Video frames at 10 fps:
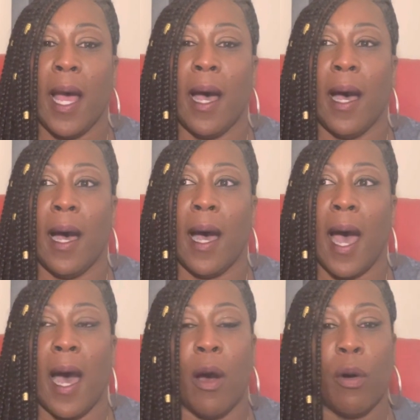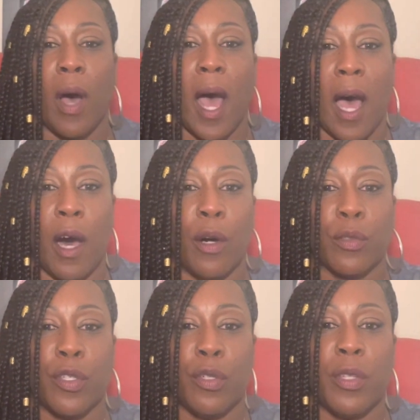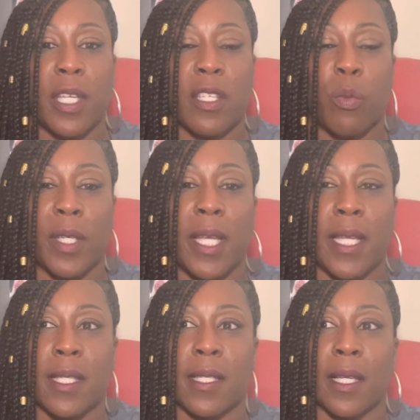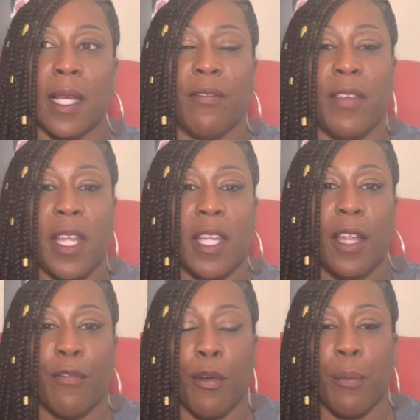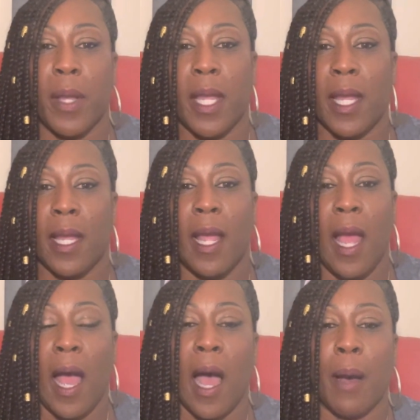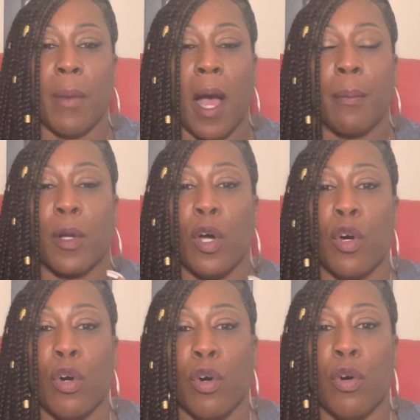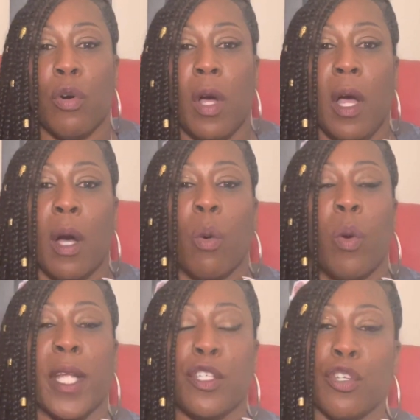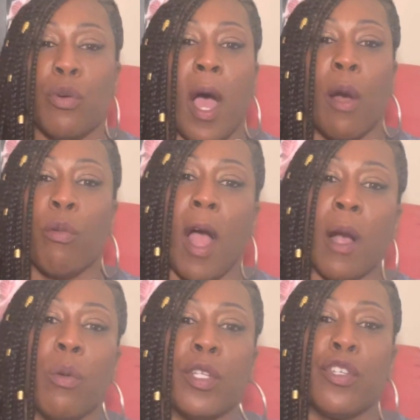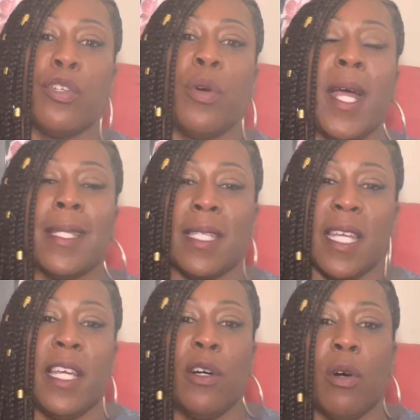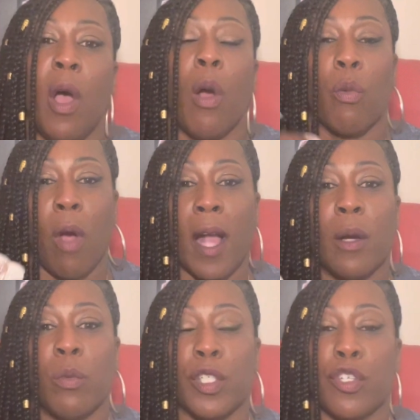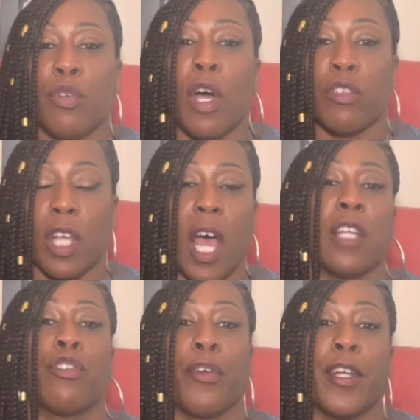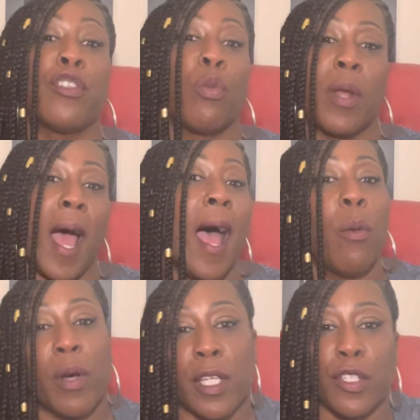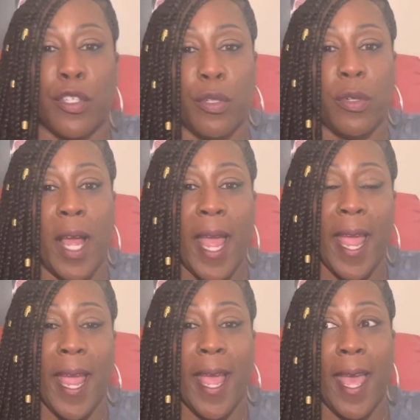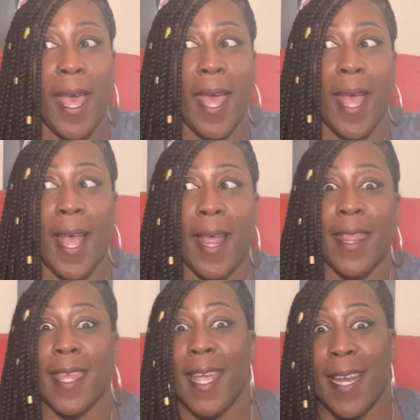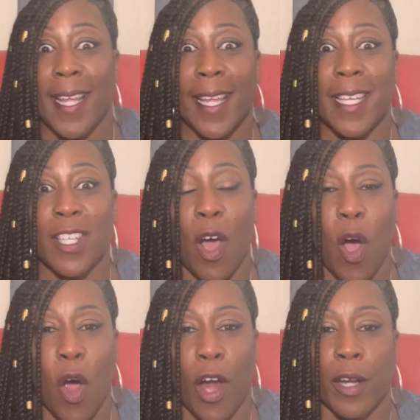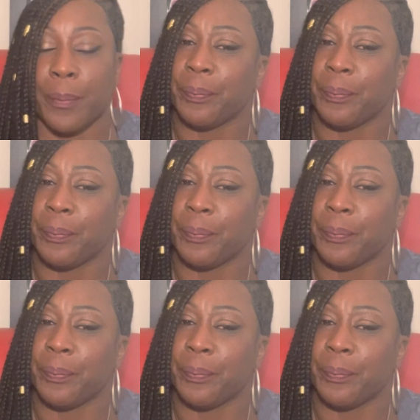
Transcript: I'll do this when it's convenient for me. I'm cool with you. I'll rock with you until rocking with you goes contrary to what I want to do, and then it gets hard.